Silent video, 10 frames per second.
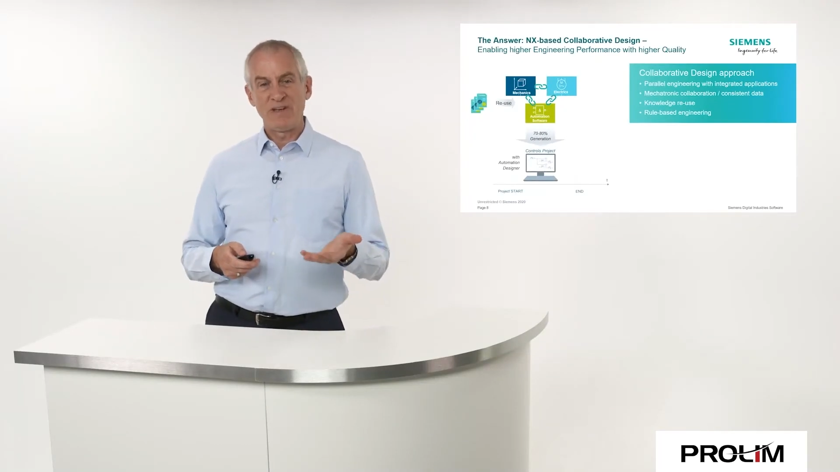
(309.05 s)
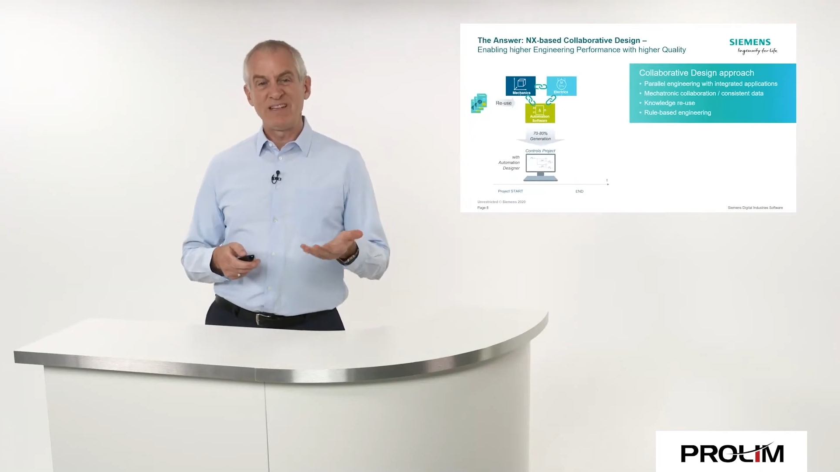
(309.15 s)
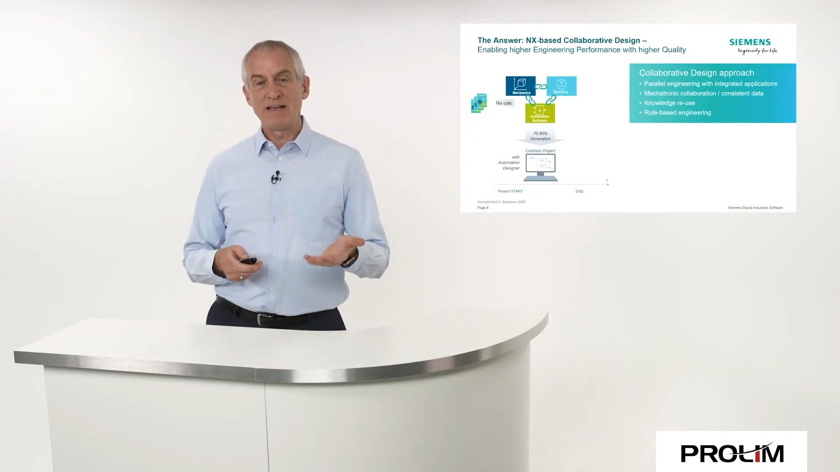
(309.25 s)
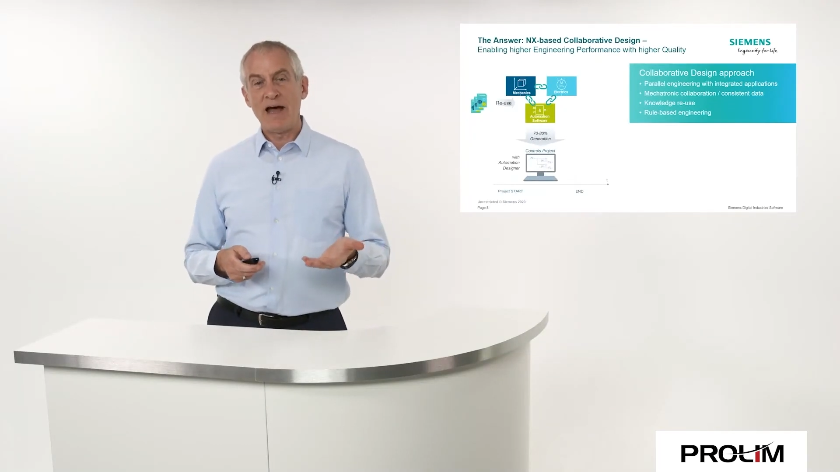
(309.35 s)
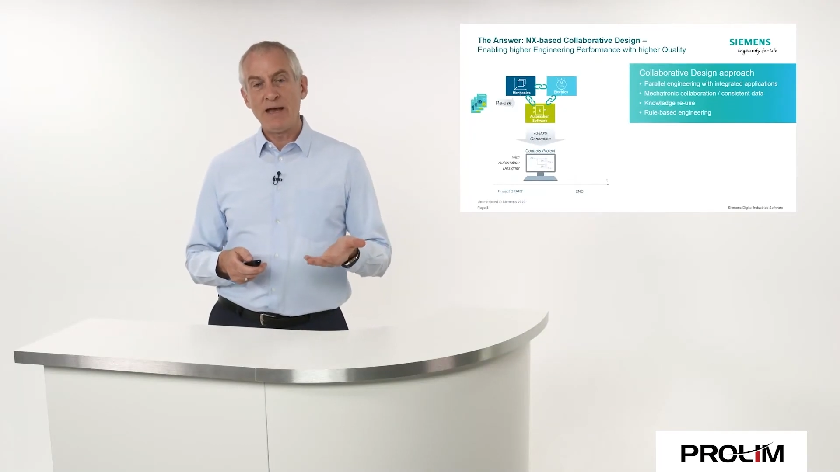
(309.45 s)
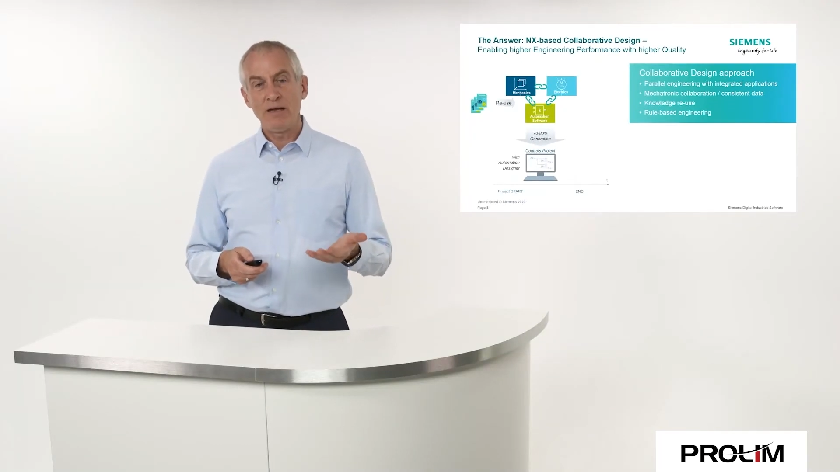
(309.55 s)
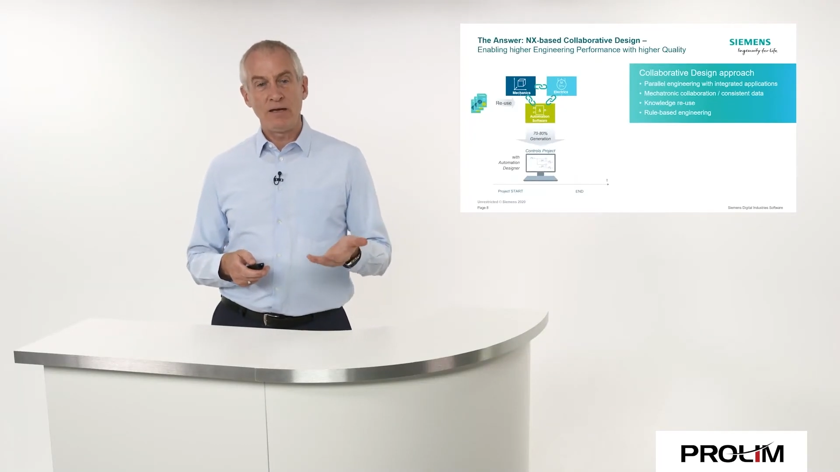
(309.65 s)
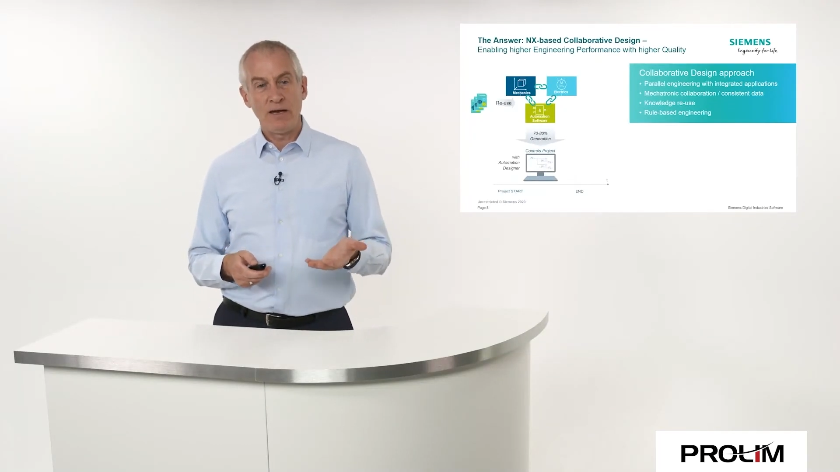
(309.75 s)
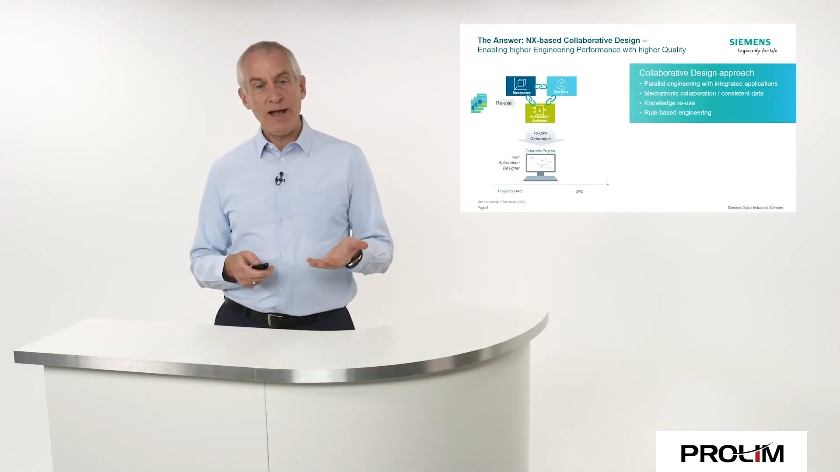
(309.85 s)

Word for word: design in N